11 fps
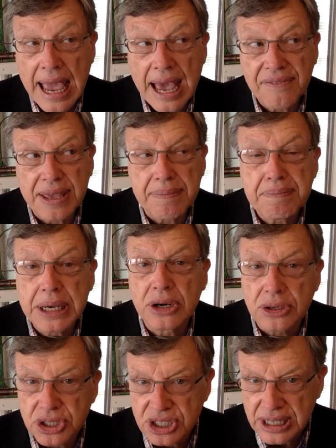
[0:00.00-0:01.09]
Have a
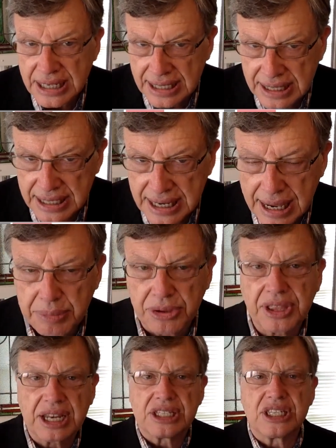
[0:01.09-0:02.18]
bigger seat at the table,
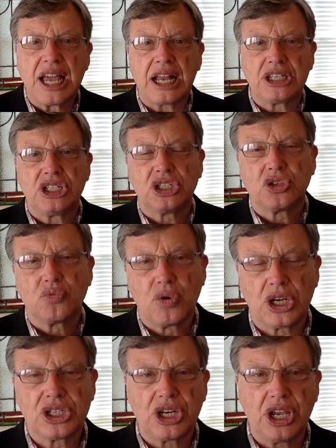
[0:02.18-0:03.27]
that it's not just
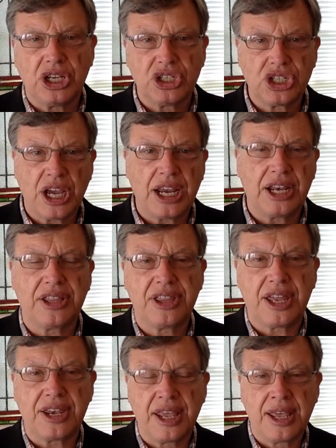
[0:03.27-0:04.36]
Russia and China,
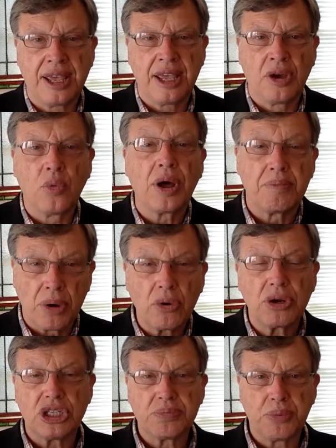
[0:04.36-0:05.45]
that what
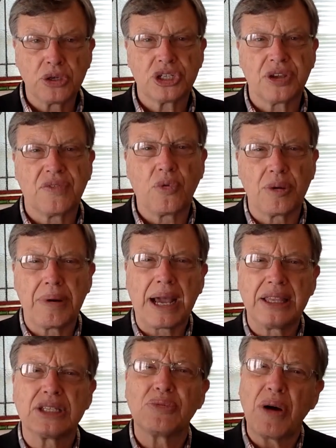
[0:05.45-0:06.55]
Modi's pushing for
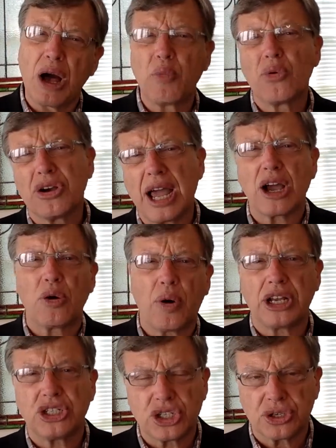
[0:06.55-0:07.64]
by this, well, we're not
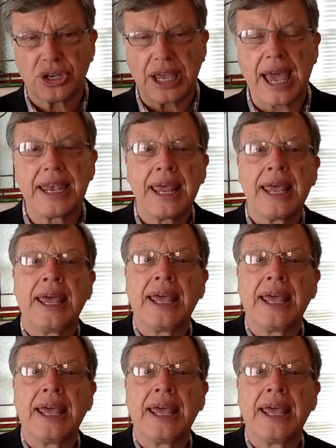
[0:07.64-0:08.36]
quite sure yet,